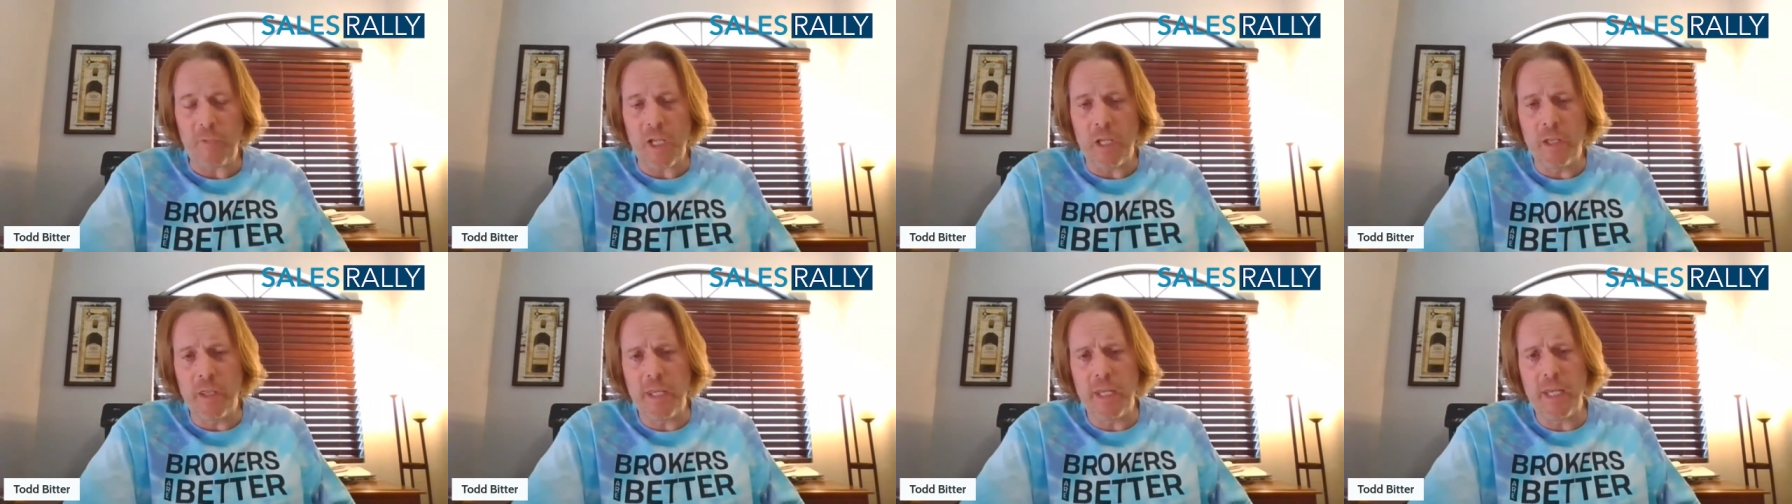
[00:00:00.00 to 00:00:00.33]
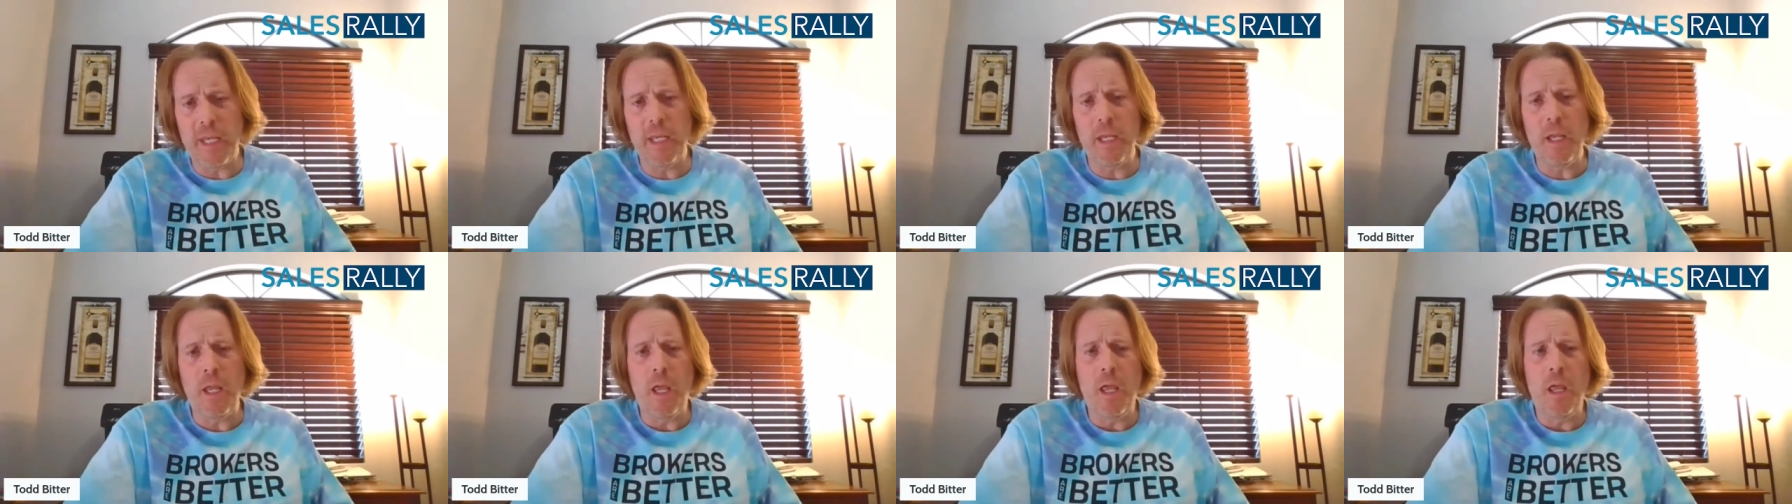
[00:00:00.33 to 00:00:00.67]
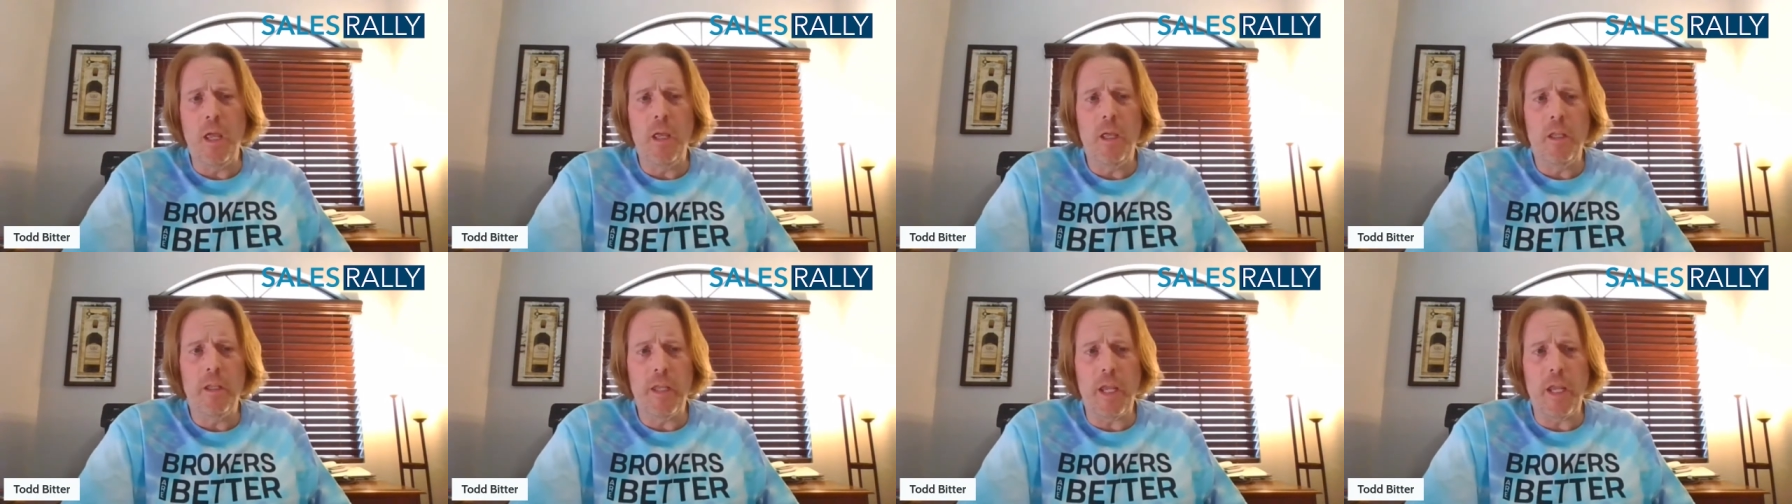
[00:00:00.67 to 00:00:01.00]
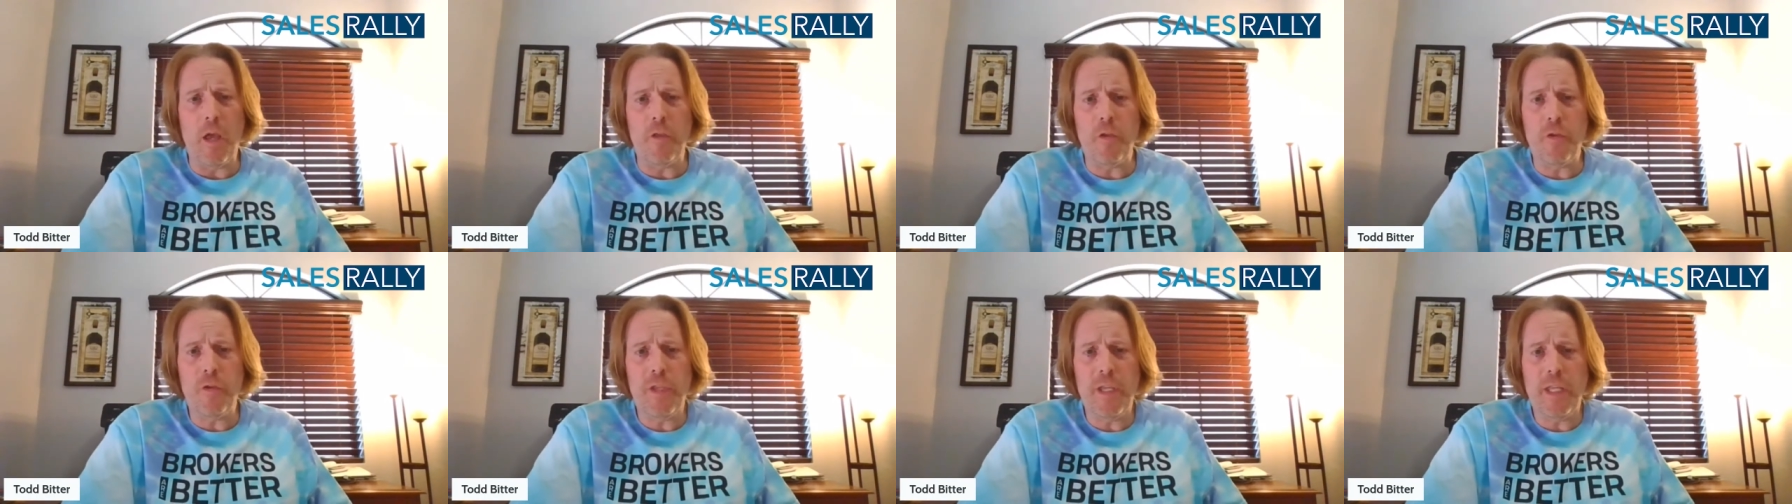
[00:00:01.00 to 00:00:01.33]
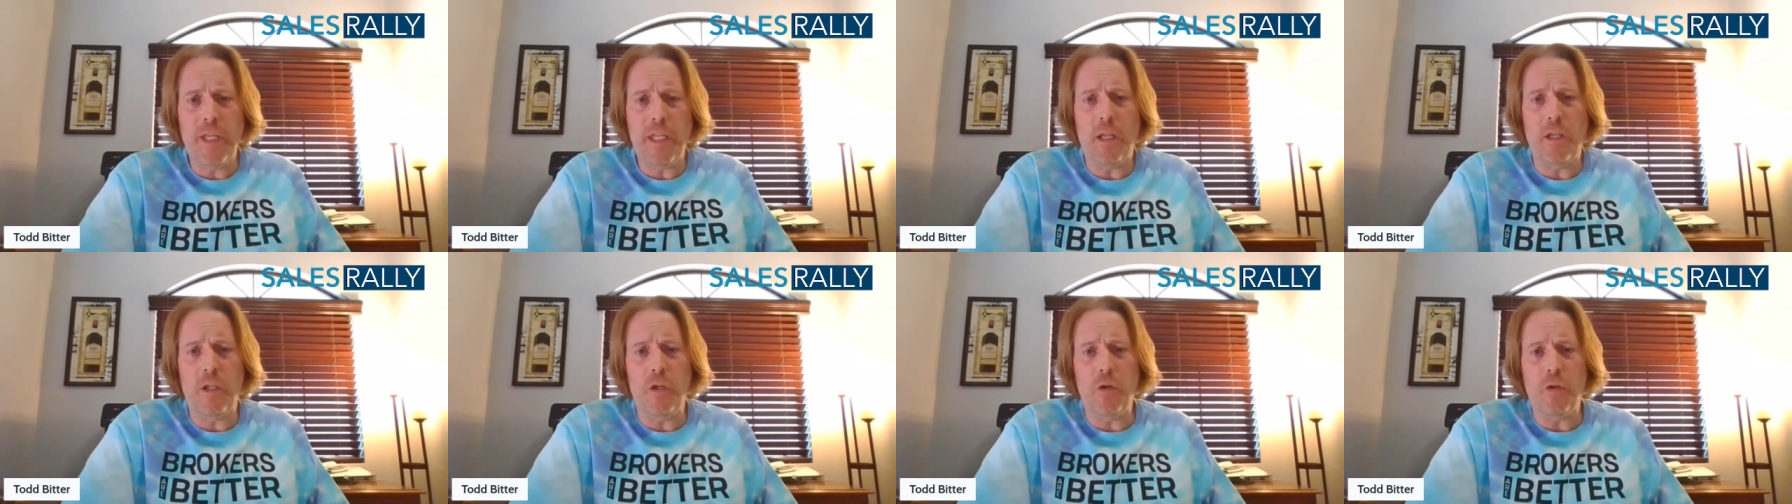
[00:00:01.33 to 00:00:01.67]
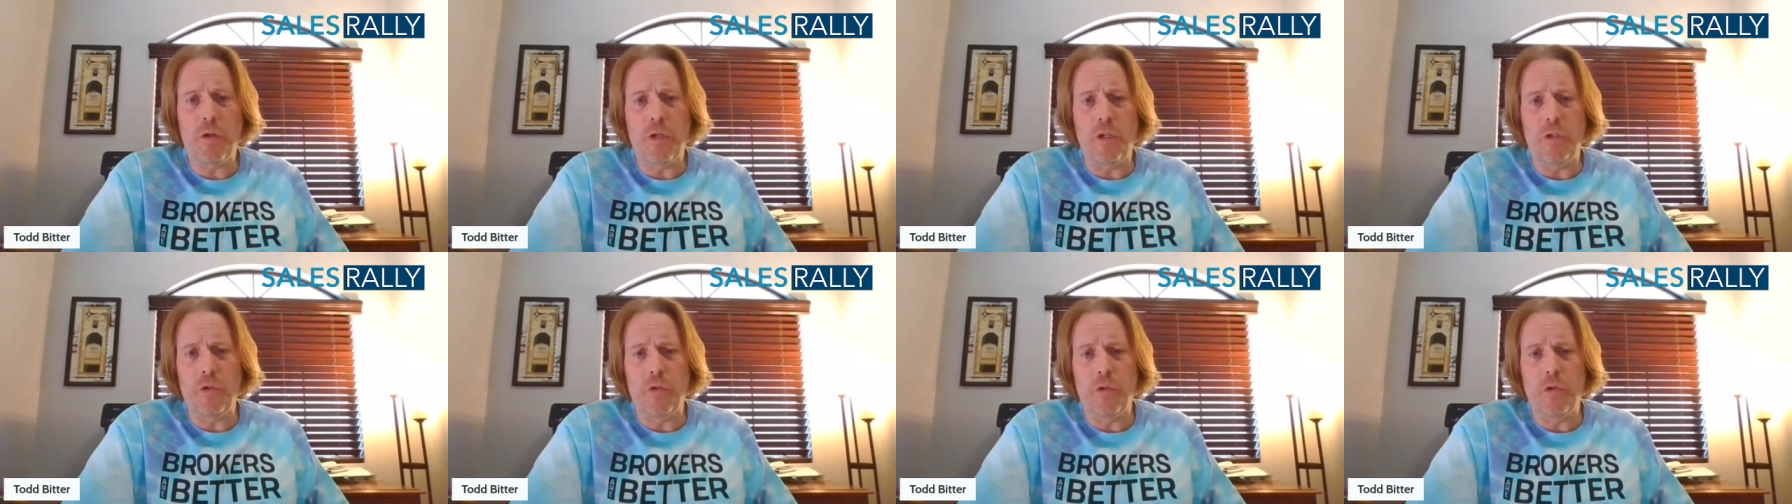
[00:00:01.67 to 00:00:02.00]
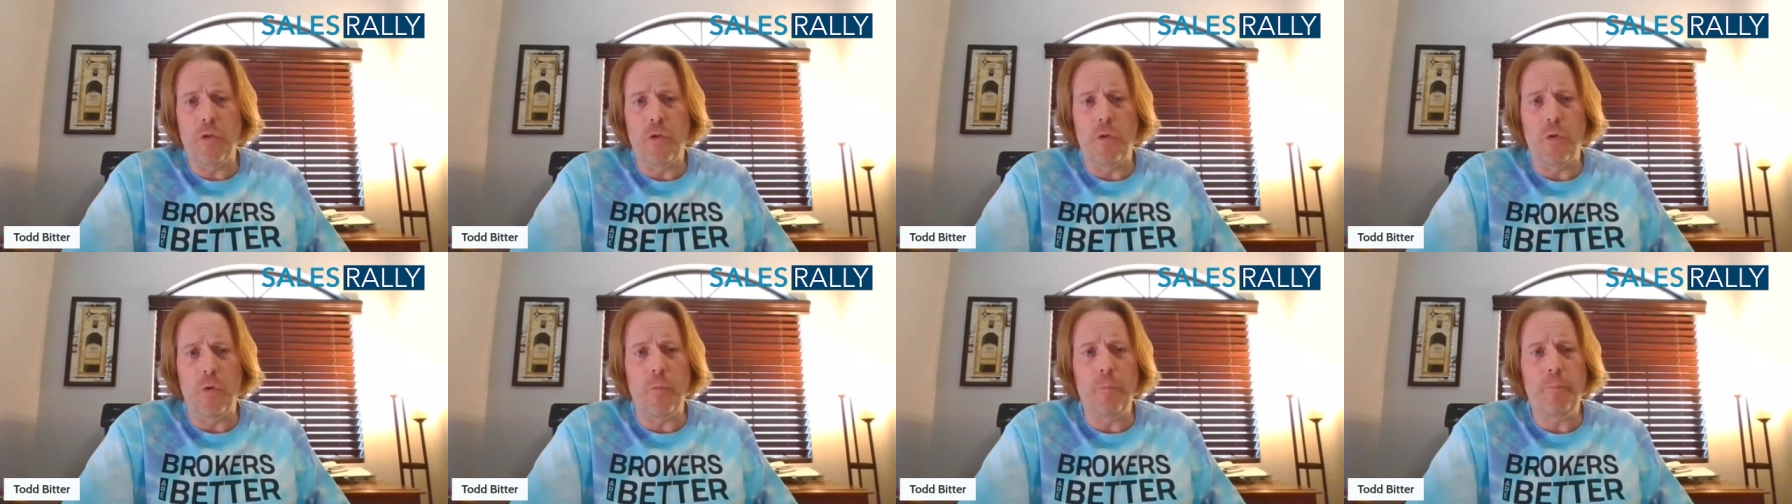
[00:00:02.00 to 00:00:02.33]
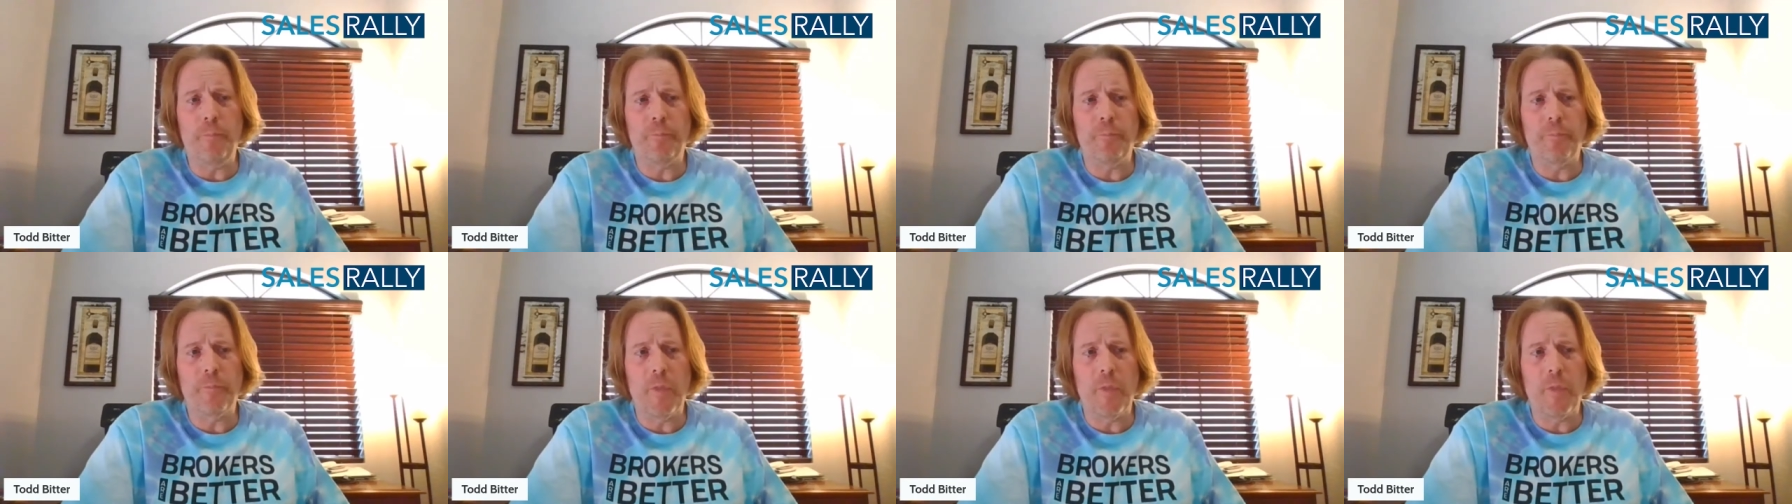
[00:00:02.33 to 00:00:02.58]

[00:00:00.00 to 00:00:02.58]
The the other thing that you can do